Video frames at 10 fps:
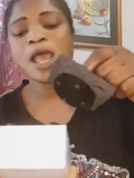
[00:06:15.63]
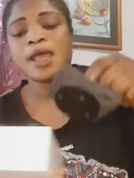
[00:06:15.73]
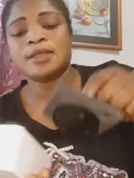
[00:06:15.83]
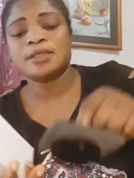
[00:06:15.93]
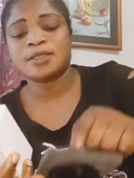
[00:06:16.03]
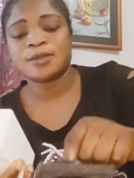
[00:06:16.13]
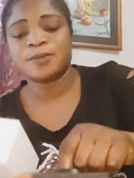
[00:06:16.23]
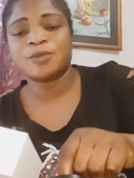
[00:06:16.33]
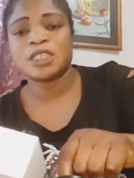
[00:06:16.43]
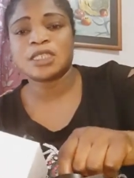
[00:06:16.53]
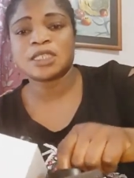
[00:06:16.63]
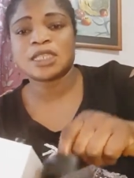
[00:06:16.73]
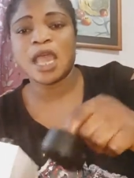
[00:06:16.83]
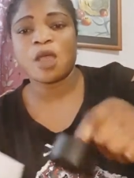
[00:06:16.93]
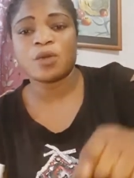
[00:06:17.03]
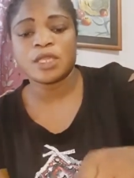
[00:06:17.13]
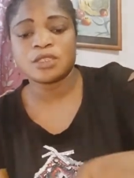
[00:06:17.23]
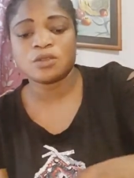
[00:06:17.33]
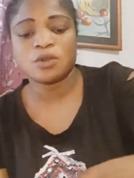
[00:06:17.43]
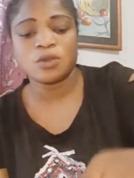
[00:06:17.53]
and This is how
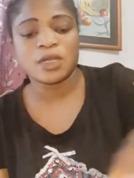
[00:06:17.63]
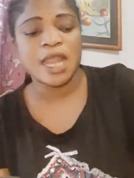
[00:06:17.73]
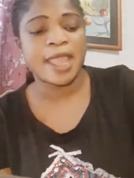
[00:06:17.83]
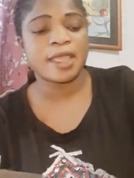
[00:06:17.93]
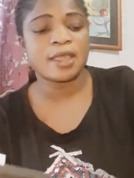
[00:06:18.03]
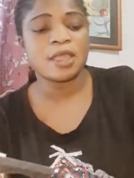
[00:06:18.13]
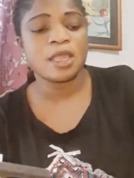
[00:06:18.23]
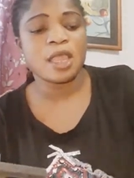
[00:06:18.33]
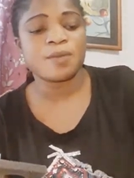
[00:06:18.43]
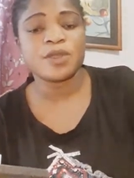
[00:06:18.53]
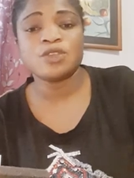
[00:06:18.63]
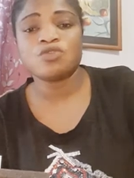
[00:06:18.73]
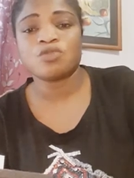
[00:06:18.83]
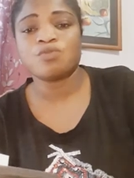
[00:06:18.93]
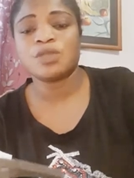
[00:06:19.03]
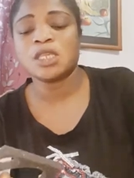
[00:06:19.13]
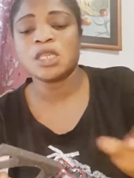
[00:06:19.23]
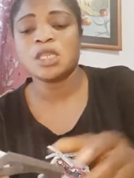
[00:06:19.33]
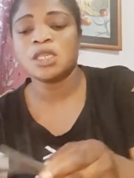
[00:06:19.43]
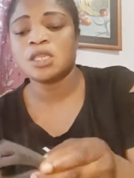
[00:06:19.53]
it looks like. I'm going to
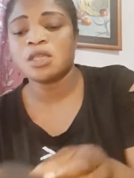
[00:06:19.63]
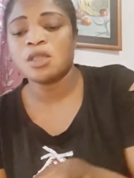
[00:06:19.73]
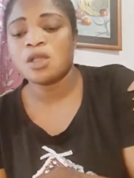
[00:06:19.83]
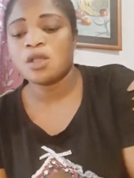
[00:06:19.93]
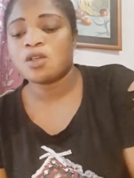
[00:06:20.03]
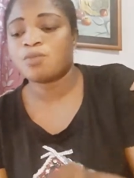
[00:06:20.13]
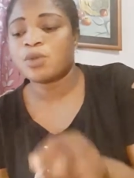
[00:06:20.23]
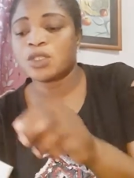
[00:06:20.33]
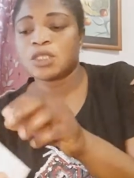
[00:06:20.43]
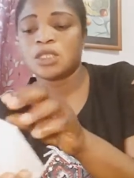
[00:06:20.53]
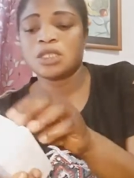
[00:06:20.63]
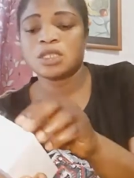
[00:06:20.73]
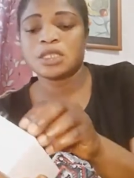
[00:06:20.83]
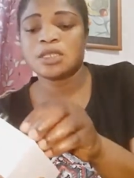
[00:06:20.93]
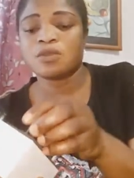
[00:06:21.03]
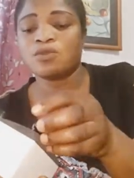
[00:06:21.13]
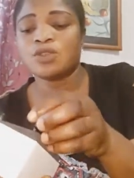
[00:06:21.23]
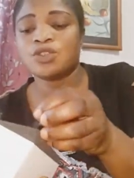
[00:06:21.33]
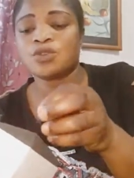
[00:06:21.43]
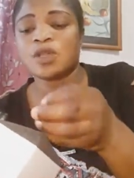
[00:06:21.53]
be unboxing it
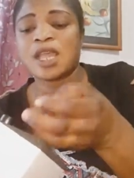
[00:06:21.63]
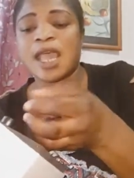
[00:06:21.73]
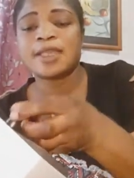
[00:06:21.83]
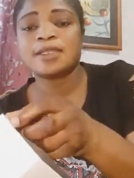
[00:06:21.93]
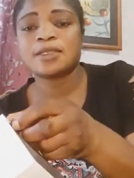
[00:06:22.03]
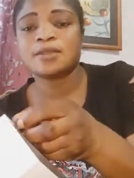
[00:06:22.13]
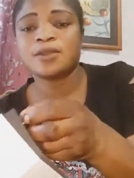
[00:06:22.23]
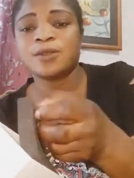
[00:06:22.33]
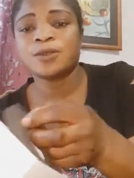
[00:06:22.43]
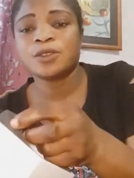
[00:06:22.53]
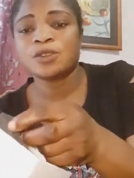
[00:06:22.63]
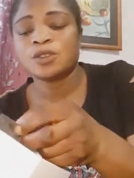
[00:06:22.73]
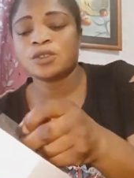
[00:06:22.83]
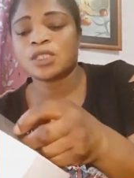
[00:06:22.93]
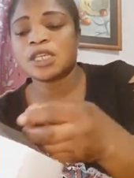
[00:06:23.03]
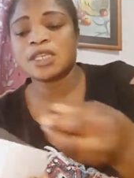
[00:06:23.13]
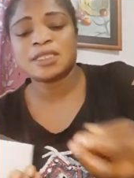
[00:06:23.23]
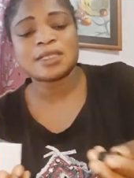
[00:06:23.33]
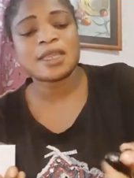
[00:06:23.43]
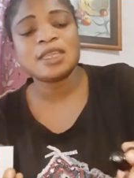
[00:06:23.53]
with you guys. Okay,
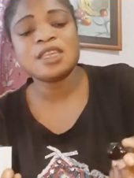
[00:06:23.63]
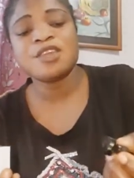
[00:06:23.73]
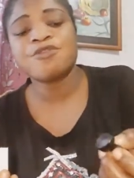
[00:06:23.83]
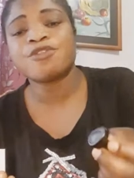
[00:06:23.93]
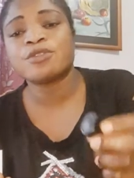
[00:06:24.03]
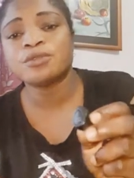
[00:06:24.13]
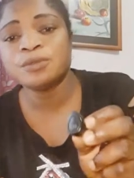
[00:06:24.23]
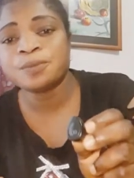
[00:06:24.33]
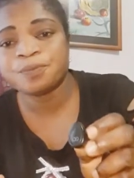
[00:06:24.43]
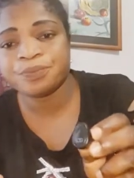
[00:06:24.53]
it's an earphone.